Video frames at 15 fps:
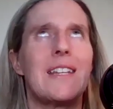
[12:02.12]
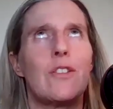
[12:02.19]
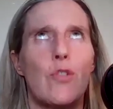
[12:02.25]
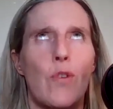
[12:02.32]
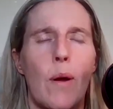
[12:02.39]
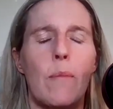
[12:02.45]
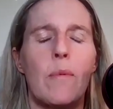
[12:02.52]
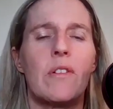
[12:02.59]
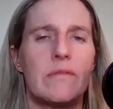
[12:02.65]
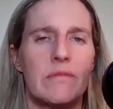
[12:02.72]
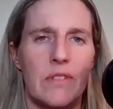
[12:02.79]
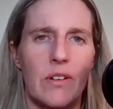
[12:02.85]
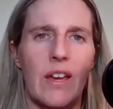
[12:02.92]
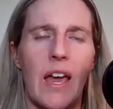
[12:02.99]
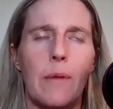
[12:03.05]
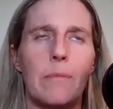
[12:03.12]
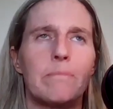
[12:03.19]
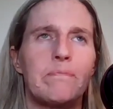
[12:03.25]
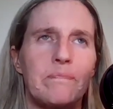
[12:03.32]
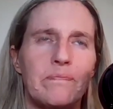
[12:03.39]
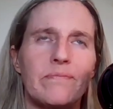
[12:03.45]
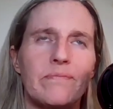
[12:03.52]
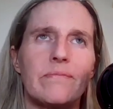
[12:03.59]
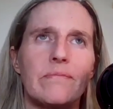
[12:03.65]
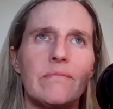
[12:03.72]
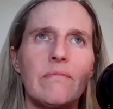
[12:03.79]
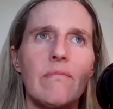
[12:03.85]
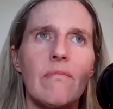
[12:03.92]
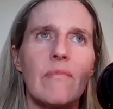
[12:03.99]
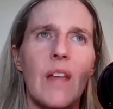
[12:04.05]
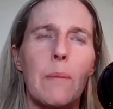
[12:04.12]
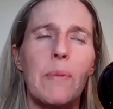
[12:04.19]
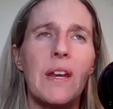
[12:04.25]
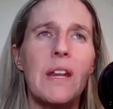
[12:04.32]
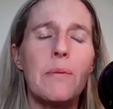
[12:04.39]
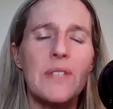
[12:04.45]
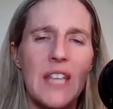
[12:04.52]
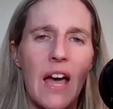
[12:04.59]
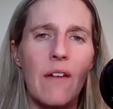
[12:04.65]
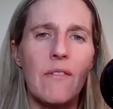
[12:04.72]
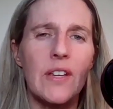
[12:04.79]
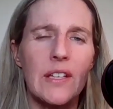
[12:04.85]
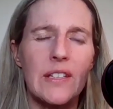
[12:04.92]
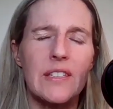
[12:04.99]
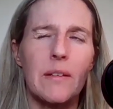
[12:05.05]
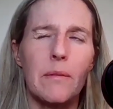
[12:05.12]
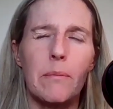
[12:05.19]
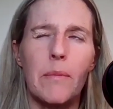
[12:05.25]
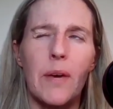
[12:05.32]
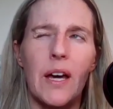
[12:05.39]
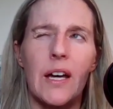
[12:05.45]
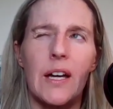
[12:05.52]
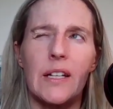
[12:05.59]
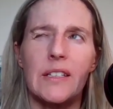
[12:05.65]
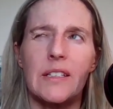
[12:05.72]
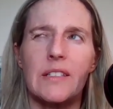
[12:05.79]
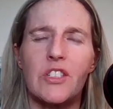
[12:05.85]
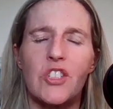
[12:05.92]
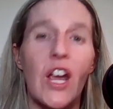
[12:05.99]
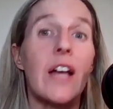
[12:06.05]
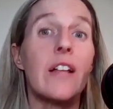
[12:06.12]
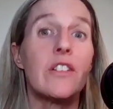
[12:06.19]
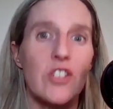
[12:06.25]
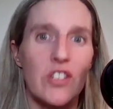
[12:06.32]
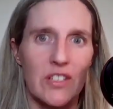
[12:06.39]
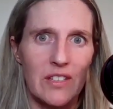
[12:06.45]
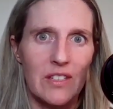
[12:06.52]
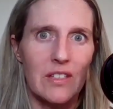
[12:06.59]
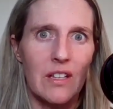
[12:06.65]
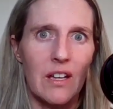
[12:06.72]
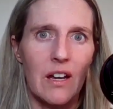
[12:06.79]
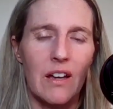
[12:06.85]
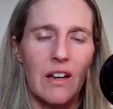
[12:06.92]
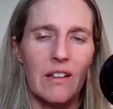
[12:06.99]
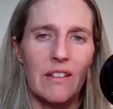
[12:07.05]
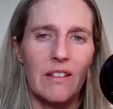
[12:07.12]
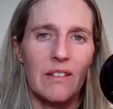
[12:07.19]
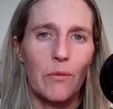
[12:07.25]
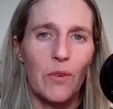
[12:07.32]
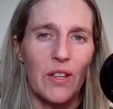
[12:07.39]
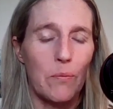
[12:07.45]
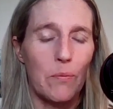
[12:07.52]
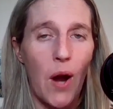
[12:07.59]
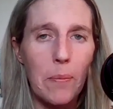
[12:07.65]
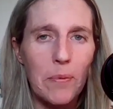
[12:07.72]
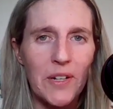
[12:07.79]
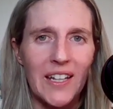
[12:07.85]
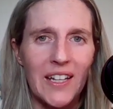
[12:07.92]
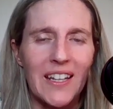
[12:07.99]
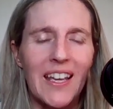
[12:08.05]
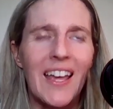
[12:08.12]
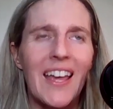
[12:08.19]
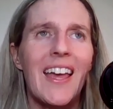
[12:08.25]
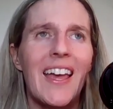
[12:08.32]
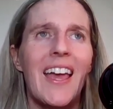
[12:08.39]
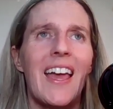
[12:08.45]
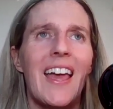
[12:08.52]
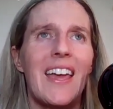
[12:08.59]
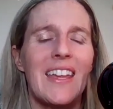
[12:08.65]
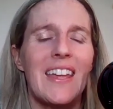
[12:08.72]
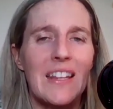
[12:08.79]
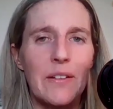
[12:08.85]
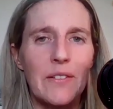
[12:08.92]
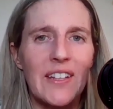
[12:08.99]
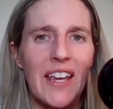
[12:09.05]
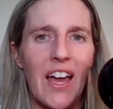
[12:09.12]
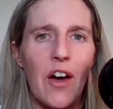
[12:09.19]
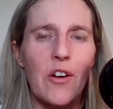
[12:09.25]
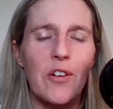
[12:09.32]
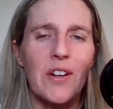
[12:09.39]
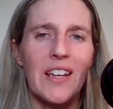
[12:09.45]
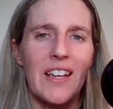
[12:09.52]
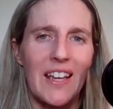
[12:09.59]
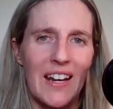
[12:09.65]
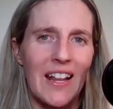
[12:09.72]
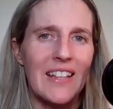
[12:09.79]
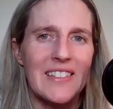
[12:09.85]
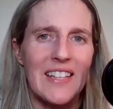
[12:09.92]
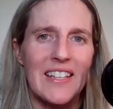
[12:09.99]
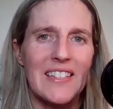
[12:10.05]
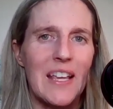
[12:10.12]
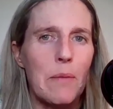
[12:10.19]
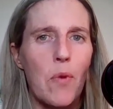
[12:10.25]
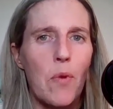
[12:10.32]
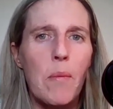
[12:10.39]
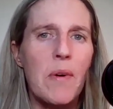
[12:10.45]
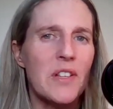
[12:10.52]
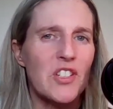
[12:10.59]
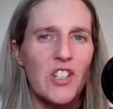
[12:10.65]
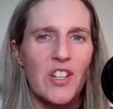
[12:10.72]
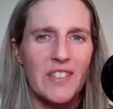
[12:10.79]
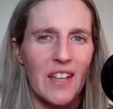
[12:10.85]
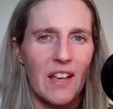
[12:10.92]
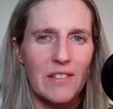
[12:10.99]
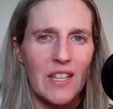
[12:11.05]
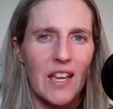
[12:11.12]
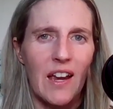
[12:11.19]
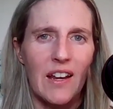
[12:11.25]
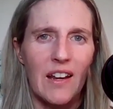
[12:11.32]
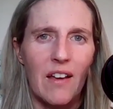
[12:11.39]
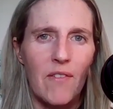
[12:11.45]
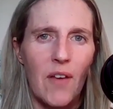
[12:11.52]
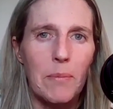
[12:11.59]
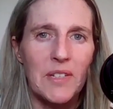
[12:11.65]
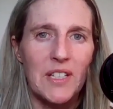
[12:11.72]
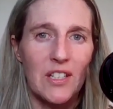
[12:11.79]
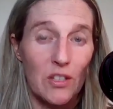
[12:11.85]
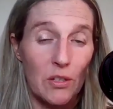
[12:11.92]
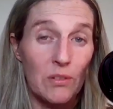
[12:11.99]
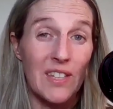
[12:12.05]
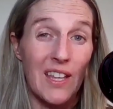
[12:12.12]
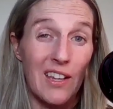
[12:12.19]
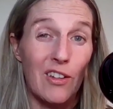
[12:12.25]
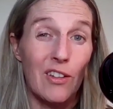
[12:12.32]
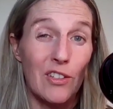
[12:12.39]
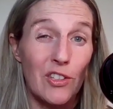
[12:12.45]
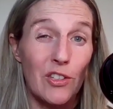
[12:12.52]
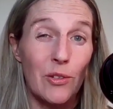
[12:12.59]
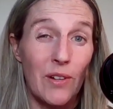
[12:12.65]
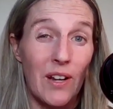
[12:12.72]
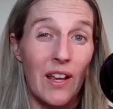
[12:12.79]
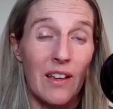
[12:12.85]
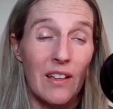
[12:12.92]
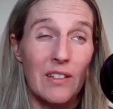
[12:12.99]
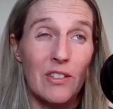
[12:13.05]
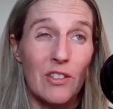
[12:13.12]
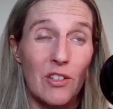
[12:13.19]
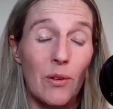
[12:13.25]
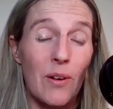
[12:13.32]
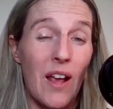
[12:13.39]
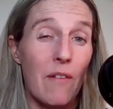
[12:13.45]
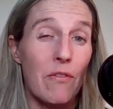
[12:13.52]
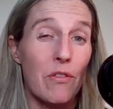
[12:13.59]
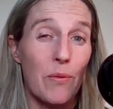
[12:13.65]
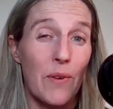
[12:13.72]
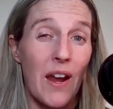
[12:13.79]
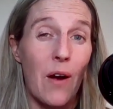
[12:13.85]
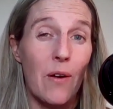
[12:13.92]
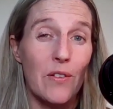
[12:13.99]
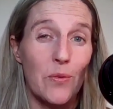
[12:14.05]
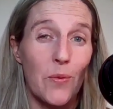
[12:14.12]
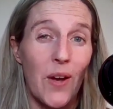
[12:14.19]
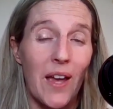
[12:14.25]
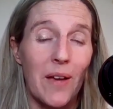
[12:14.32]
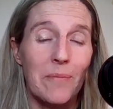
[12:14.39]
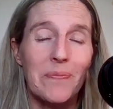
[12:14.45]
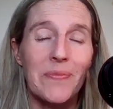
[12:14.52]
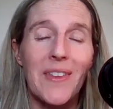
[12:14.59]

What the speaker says: in trouble, okay, but he was having some challenges with a property. He lived in Calgary, and as I said, Beaumont's just outside of Edmonton, so it's like good it's 2.5, 3 hours away.